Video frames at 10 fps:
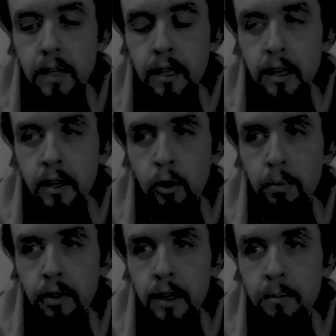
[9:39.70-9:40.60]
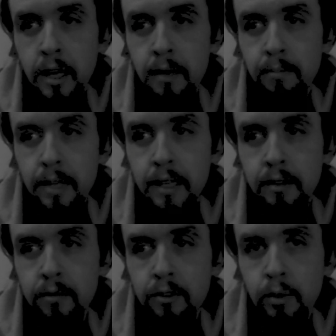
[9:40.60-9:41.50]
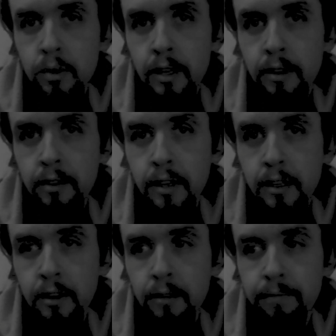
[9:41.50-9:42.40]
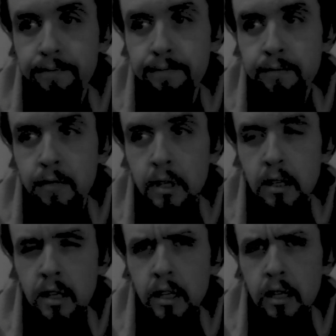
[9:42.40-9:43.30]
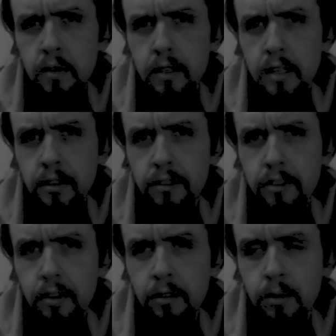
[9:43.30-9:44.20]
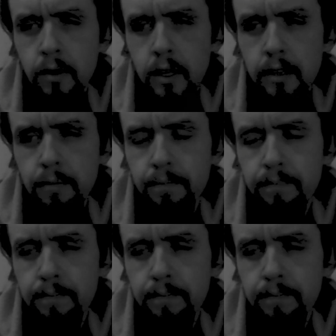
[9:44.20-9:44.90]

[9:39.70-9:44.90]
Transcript: And I hope that I'm not being too condescending here. I have a tendency to do that.